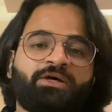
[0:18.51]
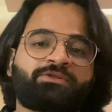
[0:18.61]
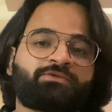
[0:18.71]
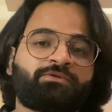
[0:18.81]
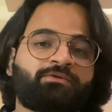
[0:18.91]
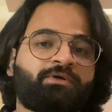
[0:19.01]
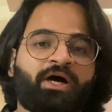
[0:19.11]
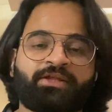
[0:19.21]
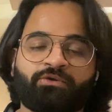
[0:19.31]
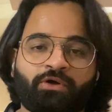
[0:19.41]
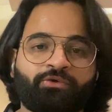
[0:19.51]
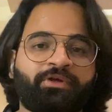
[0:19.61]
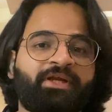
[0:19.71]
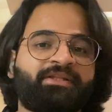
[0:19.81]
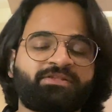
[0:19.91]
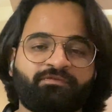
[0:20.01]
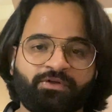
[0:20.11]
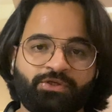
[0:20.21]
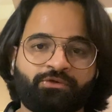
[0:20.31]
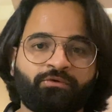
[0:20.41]
So I thought to create this
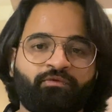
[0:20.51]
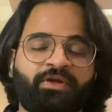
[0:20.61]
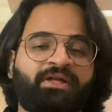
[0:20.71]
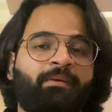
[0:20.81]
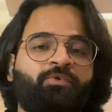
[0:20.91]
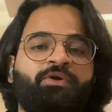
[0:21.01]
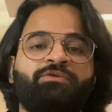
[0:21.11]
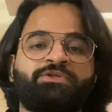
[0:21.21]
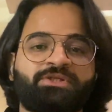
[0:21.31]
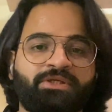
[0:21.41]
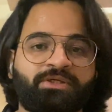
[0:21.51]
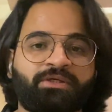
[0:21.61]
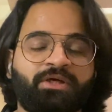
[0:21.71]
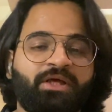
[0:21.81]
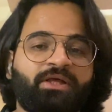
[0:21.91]
video where I'm going to share